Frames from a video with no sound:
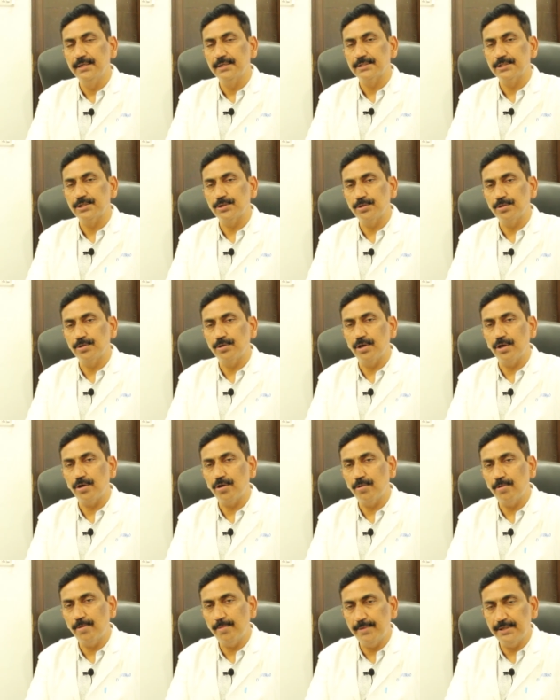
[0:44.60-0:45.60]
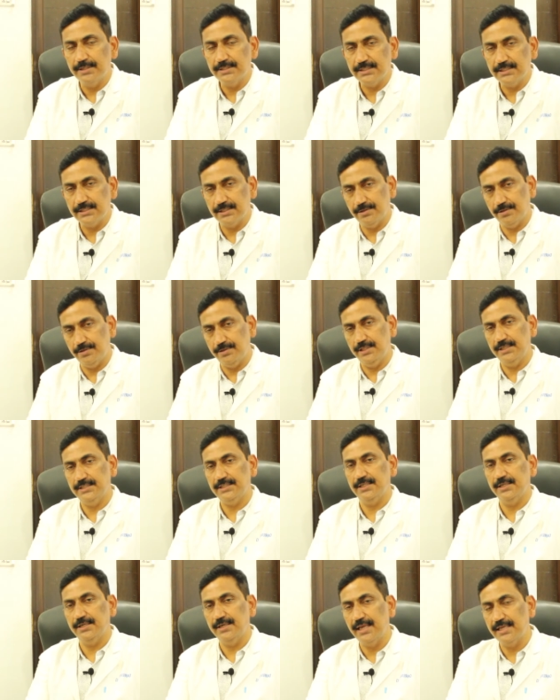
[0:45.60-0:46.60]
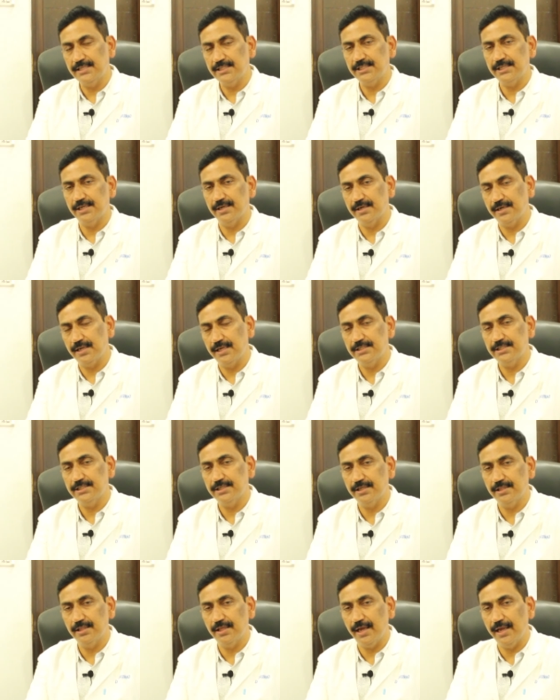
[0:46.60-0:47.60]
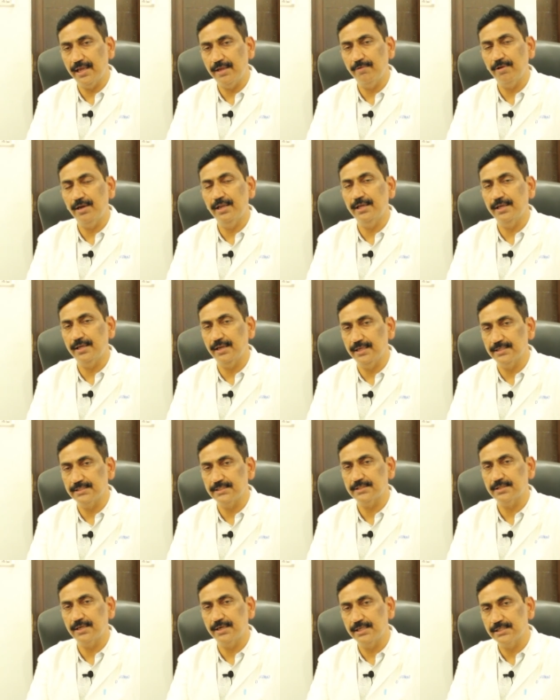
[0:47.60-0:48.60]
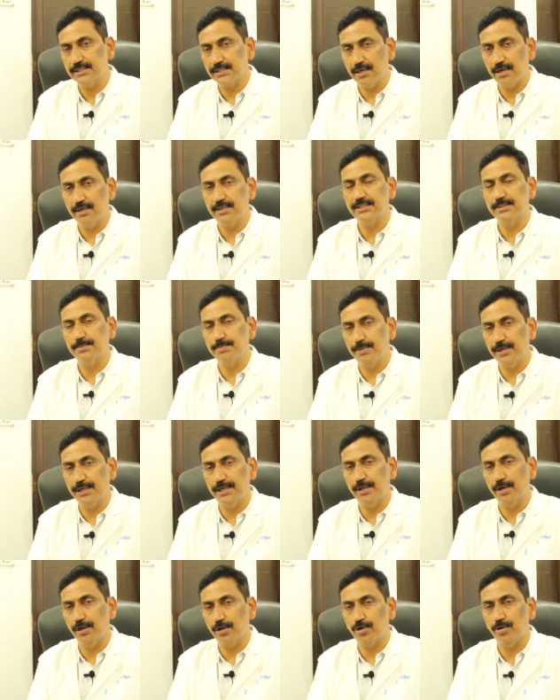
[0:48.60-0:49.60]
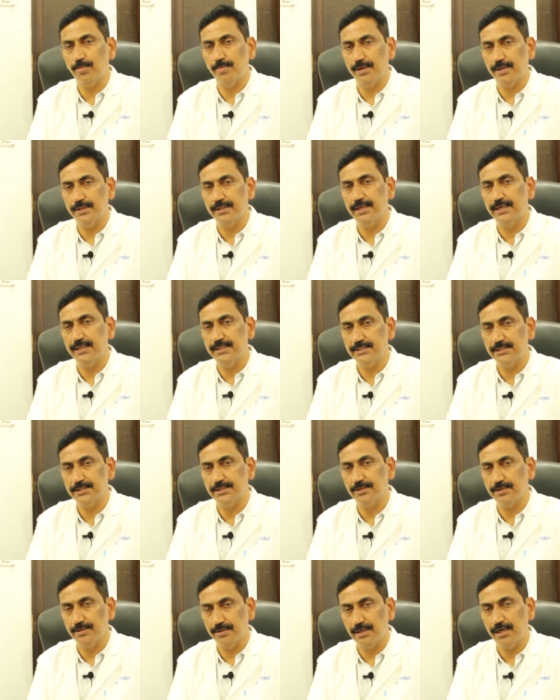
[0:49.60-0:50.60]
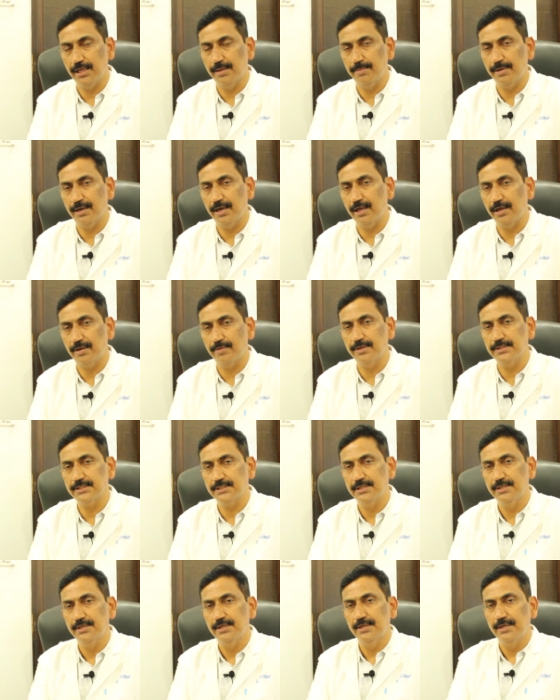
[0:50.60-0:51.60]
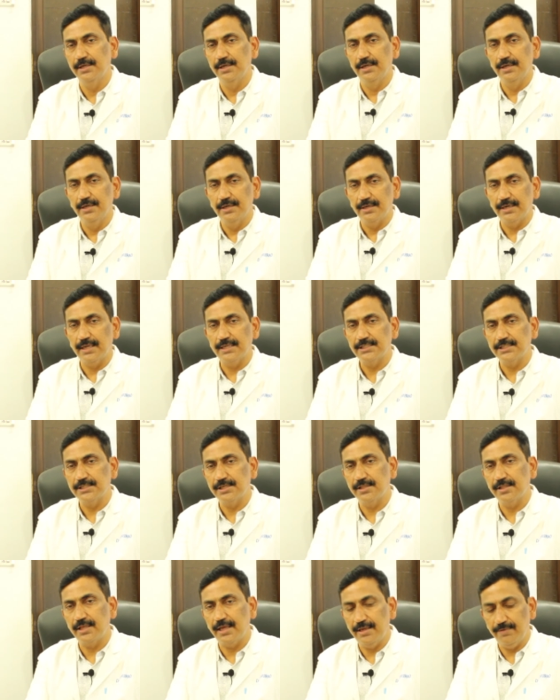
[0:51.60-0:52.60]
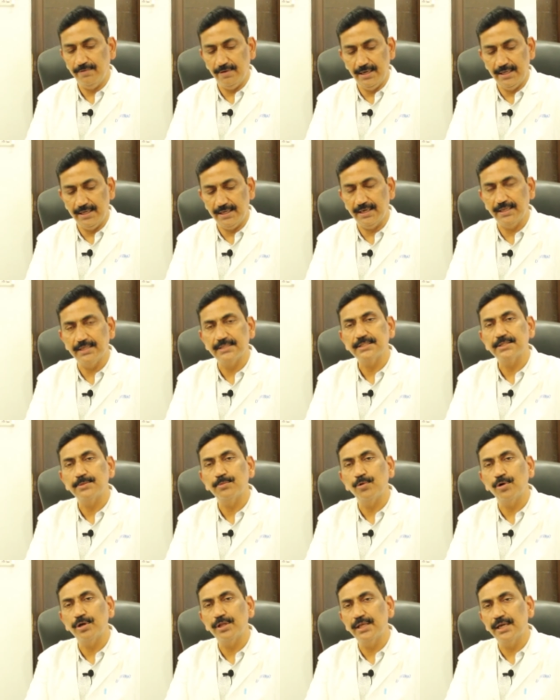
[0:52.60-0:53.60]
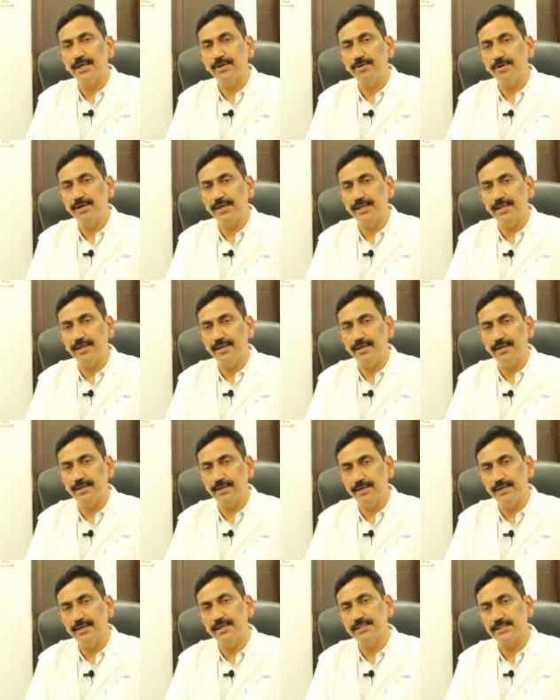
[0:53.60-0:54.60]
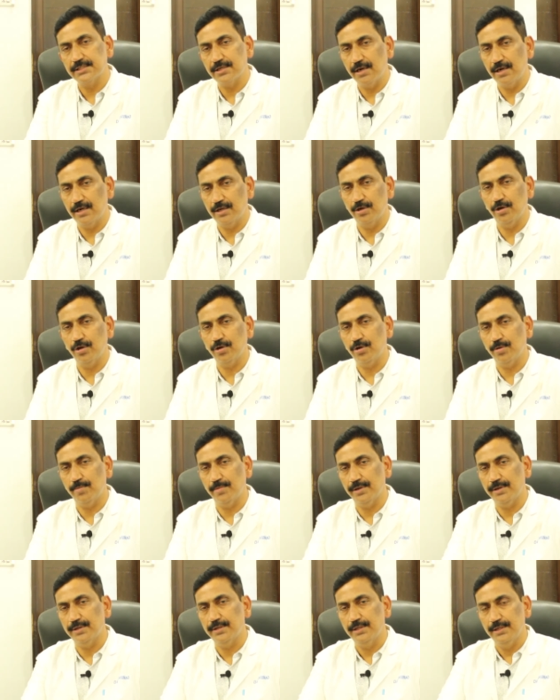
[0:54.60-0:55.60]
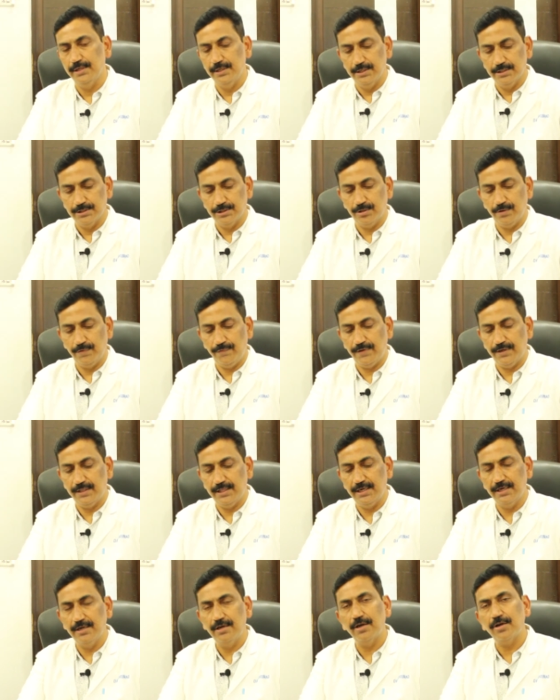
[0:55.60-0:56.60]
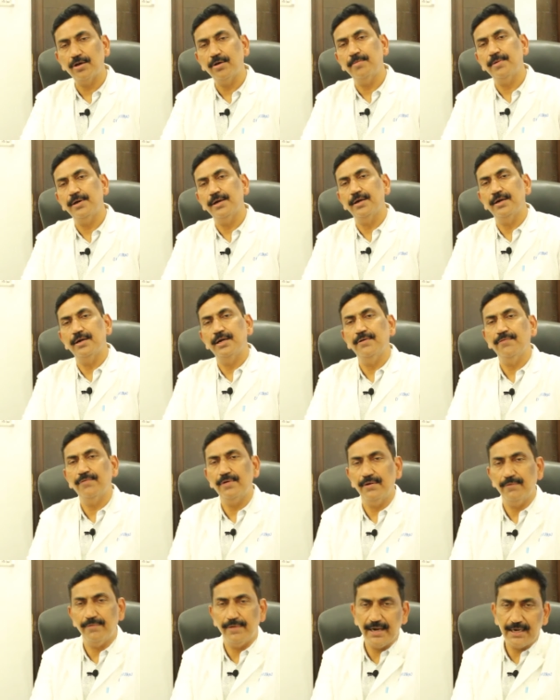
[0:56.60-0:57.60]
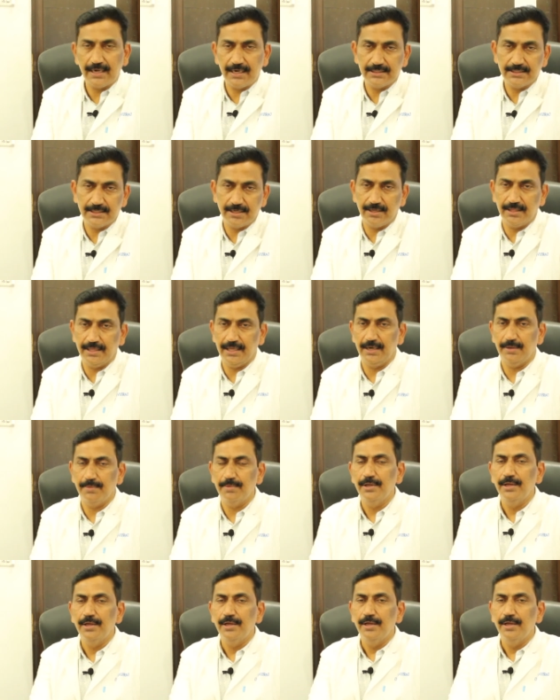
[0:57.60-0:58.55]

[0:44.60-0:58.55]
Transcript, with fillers: So glaucoma means uh, this tension, tension in the eye will increase. That is called simply glaucoma. That is uh, layman language. Tension in the eye will increase. More than 20, it is called glaucoma. So for that glaucoma, different factors are there.